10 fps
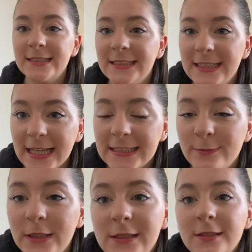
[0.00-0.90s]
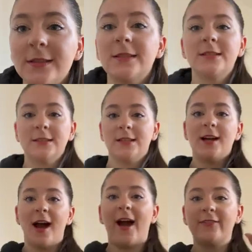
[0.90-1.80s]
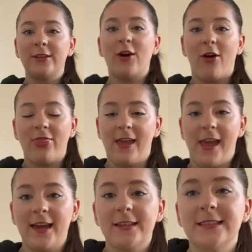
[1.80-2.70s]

assessments. I've got this.